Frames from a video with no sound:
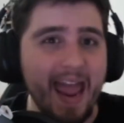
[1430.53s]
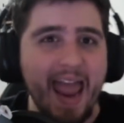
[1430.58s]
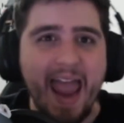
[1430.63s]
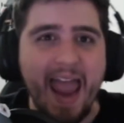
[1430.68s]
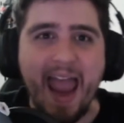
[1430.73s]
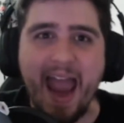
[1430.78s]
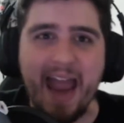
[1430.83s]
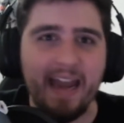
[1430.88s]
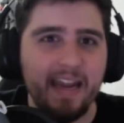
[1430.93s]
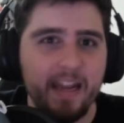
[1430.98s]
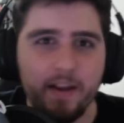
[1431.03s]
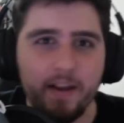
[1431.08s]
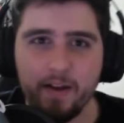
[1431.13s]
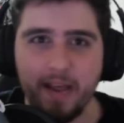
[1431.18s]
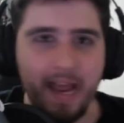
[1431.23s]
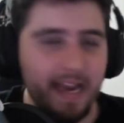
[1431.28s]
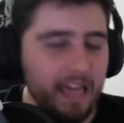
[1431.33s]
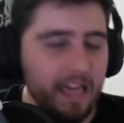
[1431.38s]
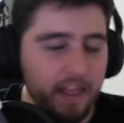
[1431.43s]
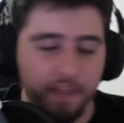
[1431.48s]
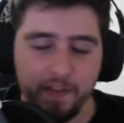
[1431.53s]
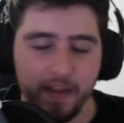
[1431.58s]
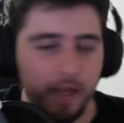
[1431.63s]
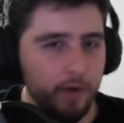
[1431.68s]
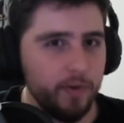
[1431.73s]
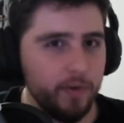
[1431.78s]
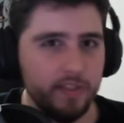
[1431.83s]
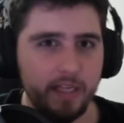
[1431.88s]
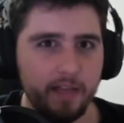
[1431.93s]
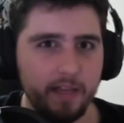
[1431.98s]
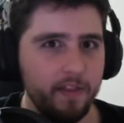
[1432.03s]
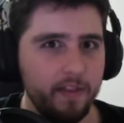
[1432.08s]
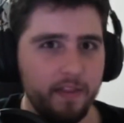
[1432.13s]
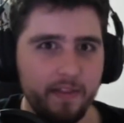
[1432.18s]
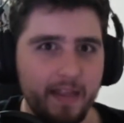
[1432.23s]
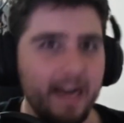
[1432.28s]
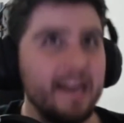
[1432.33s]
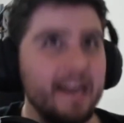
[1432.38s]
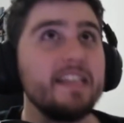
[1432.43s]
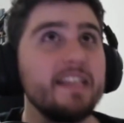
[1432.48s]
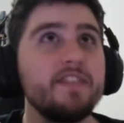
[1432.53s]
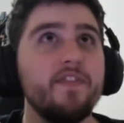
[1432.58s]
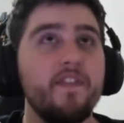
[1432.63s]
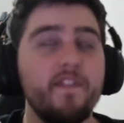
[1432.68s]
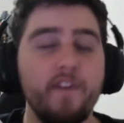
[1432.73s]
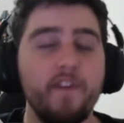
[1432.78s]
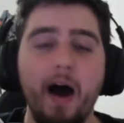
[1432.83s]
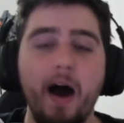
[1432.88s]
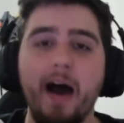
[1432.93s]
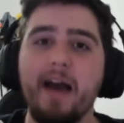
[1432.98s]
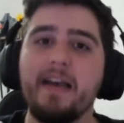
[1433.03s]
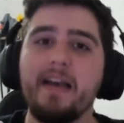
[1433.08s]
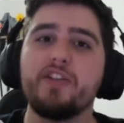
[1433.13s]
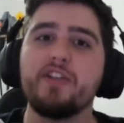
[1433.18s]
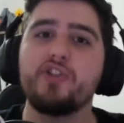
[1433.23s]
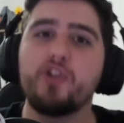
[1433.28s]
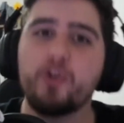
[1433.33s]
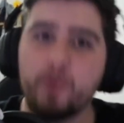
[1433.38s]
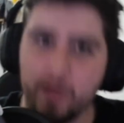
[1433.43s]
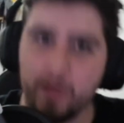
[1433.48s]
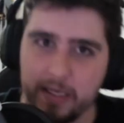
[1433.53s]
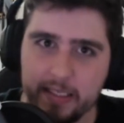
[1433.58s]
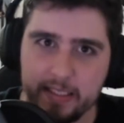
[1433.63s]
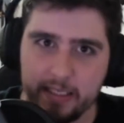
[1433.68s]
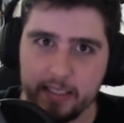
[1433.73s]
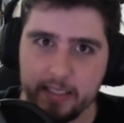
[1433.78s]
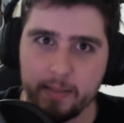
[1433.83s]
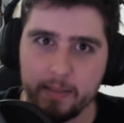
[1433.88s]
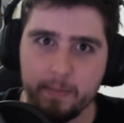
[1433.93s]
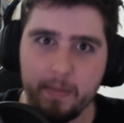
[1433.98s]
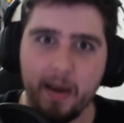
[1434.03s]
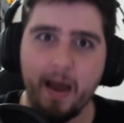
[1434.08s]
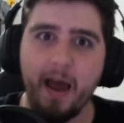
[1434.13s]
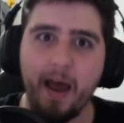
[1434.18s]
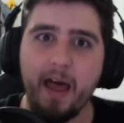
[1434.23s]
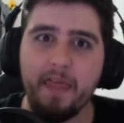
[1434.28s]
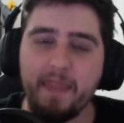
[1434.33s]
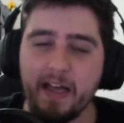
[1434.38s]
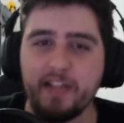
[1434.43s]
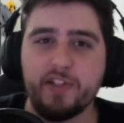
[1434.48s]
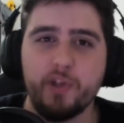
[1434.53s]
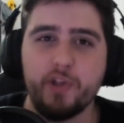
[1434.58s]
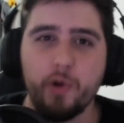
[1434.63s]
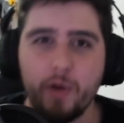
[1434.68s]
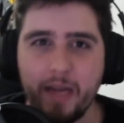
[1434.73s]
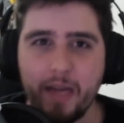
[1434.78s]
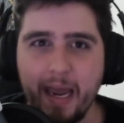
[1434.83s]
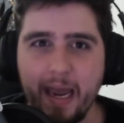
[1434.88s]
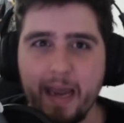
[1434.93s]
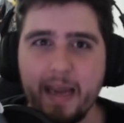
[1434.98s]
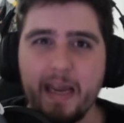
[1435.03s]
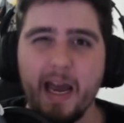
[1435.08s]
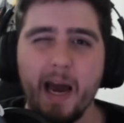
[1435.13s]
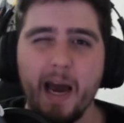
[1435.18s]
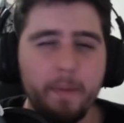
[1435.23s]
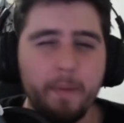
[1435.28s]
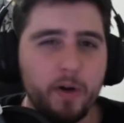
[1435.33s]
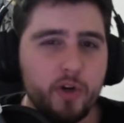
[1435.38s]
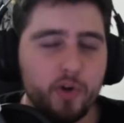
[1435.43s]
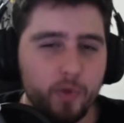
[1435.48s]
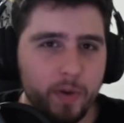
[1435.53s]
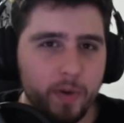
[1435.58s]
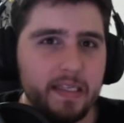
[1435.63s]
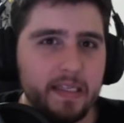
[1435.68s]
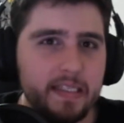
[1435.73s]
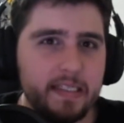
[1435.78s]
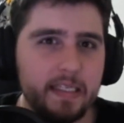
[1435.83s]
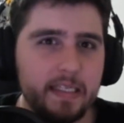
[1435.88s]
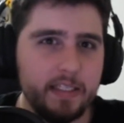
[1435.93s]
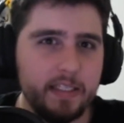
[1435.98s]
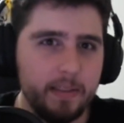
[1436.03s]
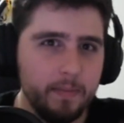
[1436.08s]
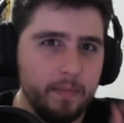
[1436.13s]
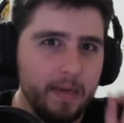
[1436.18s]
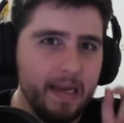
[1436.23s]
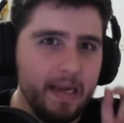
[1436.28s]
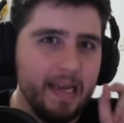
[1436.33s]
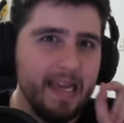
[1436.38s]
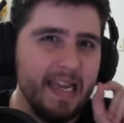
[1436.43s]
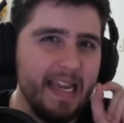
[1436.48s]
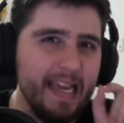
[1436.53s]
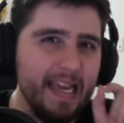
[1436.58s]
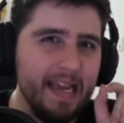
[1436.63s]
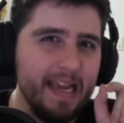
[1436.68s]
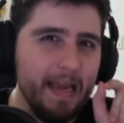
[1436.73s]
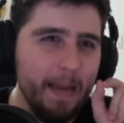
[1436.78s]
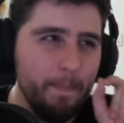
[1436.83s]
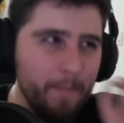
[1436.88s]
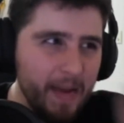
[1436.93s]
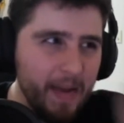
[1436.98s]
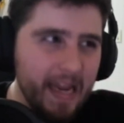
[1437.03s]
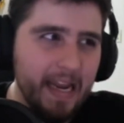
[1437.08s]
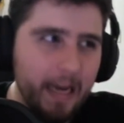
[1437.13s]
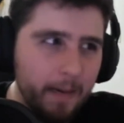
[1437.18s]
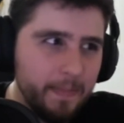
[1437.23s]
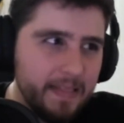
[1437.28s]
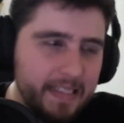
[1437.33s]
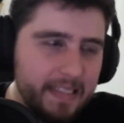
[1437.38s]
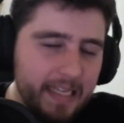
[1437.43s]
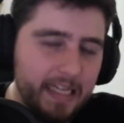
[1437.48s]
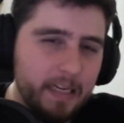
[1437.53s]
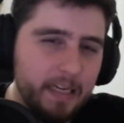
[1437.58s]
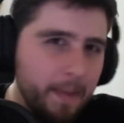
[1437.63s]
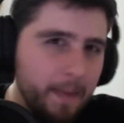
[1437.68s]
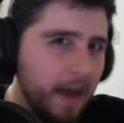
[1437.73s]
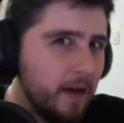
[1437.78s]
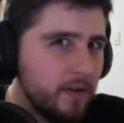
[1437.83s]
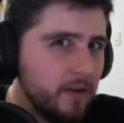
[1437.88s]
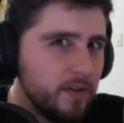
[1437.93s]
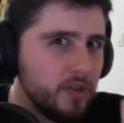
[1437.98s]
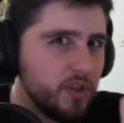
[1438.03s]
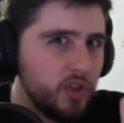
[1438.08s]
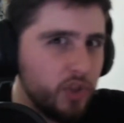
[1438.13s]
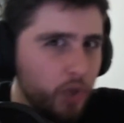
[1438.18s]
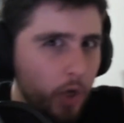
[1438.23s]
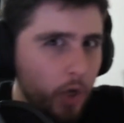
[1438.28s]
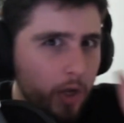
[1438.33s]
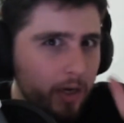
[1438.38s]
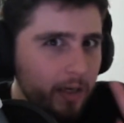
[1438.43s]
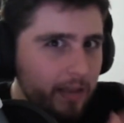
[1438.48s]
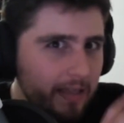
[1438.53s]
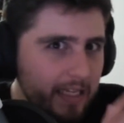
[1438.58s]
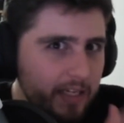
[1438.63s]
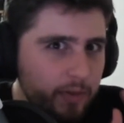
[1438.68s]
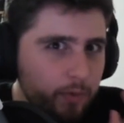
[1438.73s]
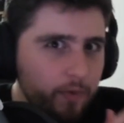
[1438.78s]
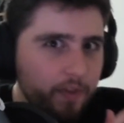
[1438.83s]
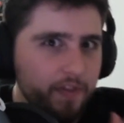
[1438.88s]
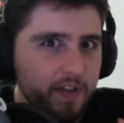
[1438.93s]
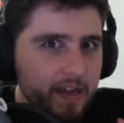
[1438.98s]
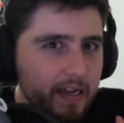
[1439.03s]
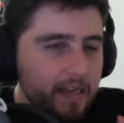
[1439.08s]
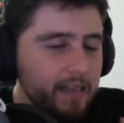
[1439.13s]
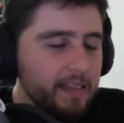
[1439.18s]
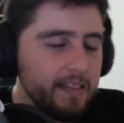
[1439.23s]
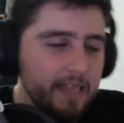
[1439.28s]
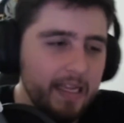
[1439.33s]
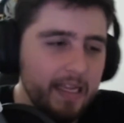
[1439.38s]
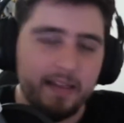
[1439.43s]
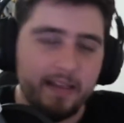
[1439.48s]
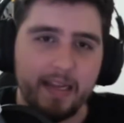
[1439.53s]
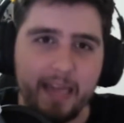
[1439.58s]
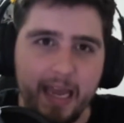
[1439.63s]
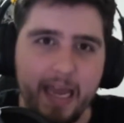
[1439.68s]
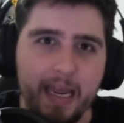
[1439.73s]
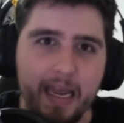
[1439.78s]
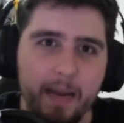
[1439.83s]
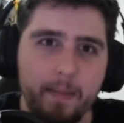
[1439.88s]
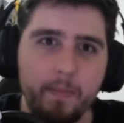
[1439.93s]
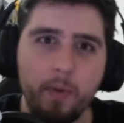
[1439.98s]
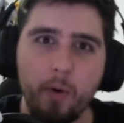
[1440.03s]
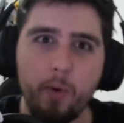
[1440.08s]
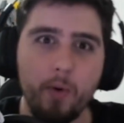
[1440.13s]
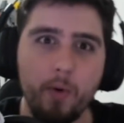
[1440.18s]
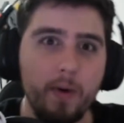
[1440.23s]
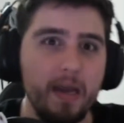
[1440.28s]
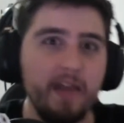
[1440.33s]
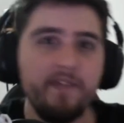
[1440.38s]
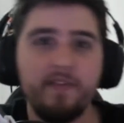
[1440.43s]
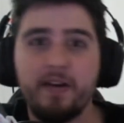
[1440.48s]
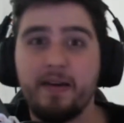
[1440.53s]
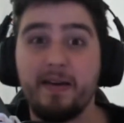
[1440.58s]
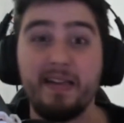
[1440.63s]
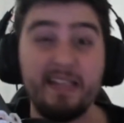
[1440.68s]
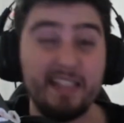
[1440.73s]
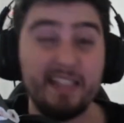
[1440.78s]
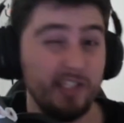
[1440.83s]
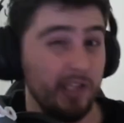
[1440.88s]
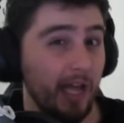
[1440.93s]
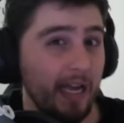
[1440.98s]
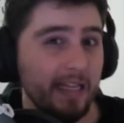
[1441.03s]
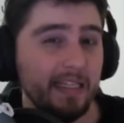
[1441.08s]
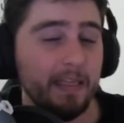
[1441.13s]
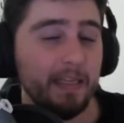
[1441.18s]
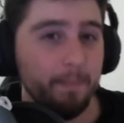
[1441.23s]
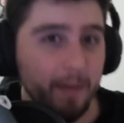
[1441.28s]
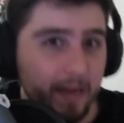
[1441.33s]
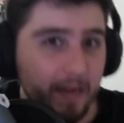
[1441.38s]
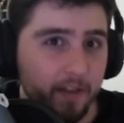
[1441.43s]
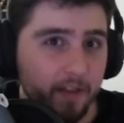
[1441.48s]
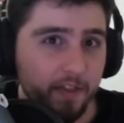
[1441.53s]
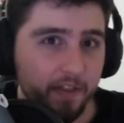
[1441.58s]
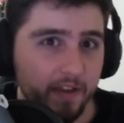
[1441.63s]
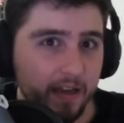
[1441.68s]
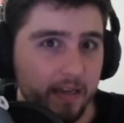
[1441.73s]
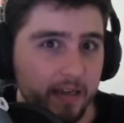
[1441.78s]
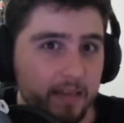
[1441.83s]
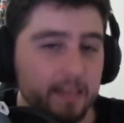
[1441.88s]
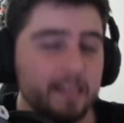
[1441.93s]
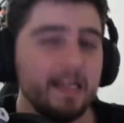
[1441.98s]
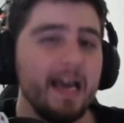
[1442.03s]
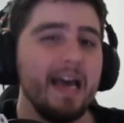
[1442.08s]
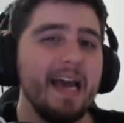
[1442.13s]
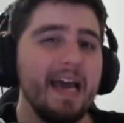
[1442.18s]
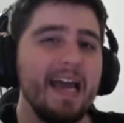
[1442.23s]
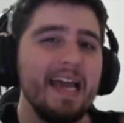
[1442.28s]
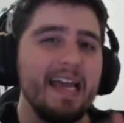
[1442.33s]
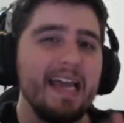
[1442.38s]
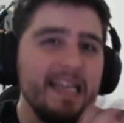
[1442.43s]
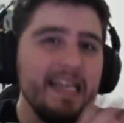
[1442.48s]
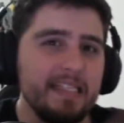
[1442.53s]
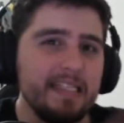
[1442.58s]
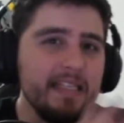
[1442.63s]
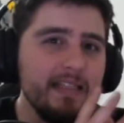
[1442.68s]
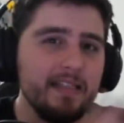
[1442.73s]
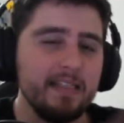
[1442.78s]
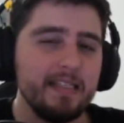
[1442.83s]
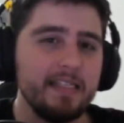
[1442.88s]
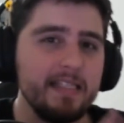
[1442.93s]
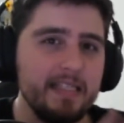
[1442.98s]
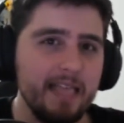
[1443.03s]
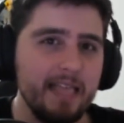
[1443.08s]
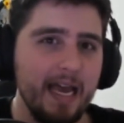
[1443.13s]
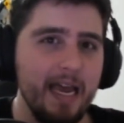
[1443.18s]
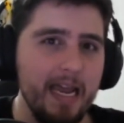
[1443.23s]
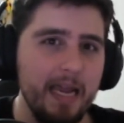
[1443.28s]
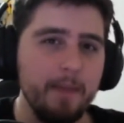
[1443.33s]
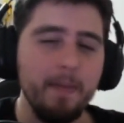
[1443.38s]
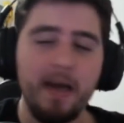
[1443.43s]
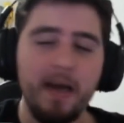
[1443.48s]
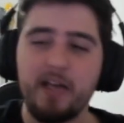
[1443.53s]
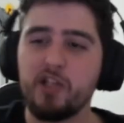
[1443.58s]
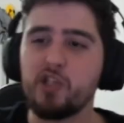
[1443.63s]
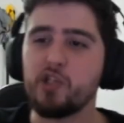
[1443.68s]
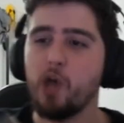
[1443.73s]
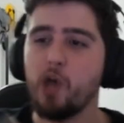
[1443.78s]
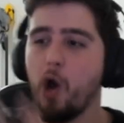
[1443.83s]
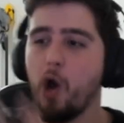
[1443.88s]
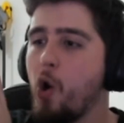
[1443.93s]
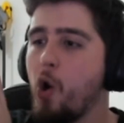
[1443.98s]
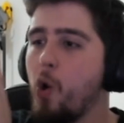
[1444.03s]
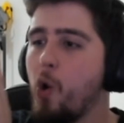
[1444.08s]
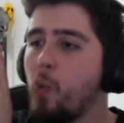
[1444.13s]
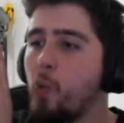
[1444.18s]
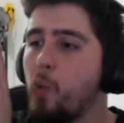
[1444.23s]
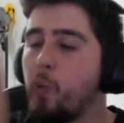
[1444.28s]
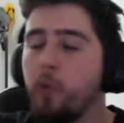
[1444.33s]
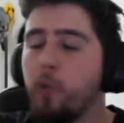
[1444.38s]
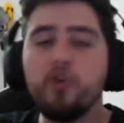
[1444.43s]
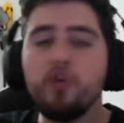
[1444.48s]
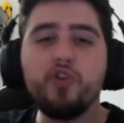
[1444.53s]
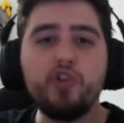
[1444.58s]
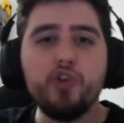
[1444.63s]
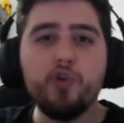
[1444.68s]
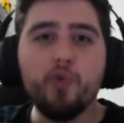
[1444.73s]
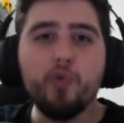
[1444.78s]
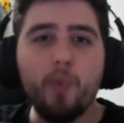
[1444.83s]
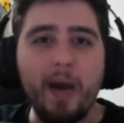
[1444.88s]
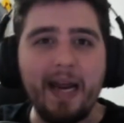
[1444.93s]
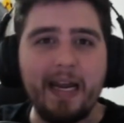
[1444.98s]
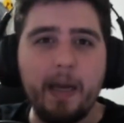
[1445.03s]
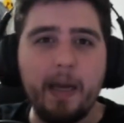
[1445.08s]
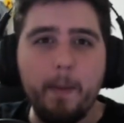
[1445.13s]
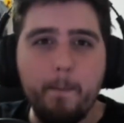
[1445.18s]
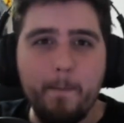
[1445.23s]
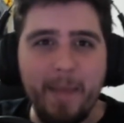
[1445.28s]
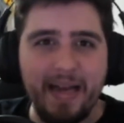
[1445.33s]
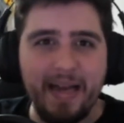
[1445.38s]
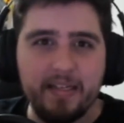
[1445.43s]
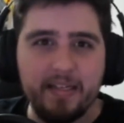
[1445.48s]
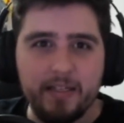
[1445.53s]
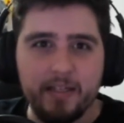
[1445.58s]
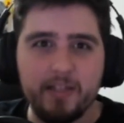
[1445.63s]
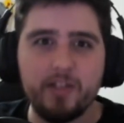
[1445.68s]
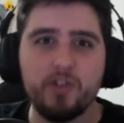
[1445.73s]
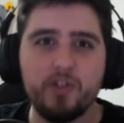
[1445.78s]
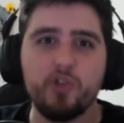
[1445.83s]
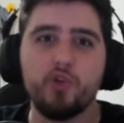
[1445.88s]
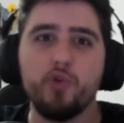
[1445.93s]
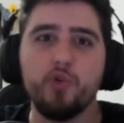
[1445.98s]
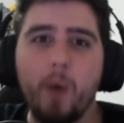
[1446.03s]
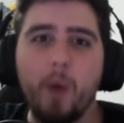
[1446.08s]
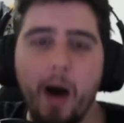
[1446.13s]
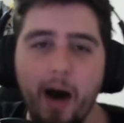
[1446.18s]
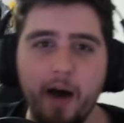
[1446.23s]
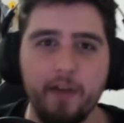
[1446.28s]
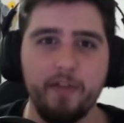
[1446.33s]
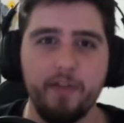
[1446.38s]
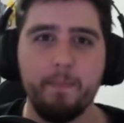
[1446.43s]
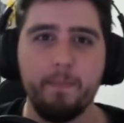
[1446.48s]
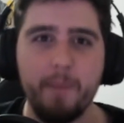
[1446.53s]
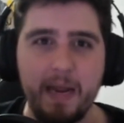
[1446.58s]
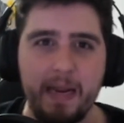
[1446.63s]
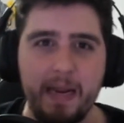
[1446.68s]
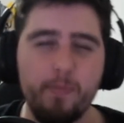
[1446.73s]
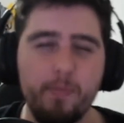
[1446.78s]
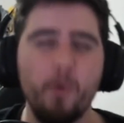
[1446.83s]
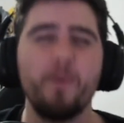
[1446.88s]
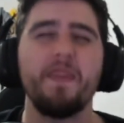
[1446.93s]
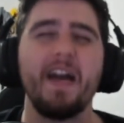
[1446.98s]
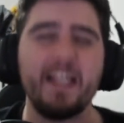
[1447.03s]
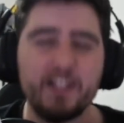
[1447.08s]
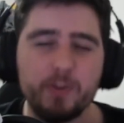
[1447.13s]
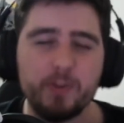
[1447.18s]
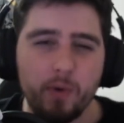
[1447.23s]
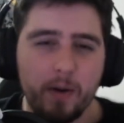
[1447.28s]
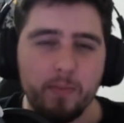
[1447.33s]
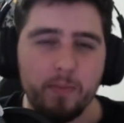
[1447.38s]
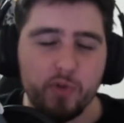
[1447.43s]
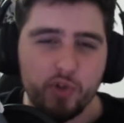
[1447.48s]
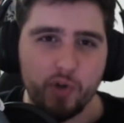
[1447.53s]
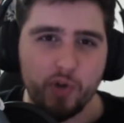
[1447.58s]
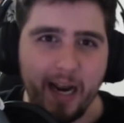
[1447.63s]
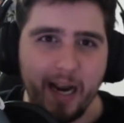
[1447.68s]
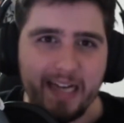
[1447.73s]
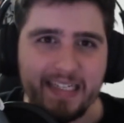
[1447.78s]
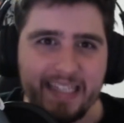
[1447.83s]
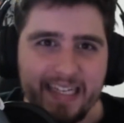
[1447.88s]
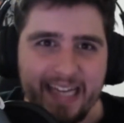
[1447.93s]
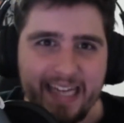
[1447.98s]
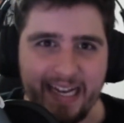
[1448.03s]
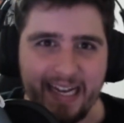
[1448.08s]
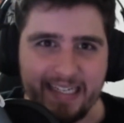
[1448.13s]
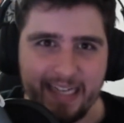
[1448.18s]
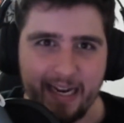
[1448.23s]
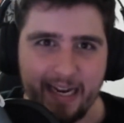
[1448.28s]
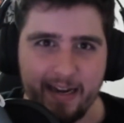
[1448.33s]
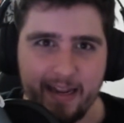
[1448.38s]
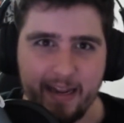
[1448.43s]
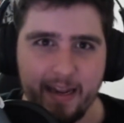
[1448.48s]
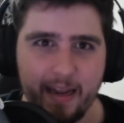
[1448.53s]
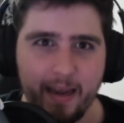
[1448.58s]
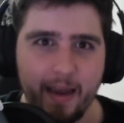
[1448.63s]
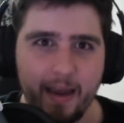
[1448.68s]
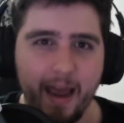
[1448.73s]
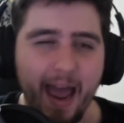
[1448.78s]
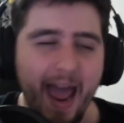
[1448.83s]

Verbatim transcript: Any anything else other than that is fine. It's criticism. That's okay. But criticism, being upset about certain little things in the game or even slightly bigger things, isn't the same as would you recommend it to other people? That's what I'm trying to get at here.